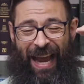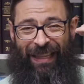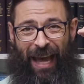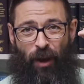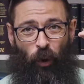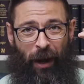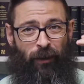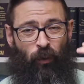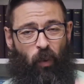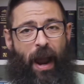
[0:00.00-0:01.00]
And they were
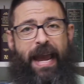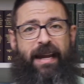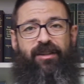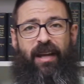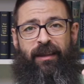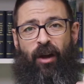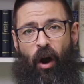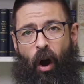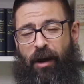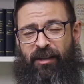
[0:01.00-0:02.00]
enraged in
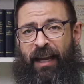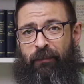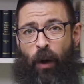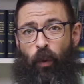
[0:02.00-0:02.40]
their hearts at him.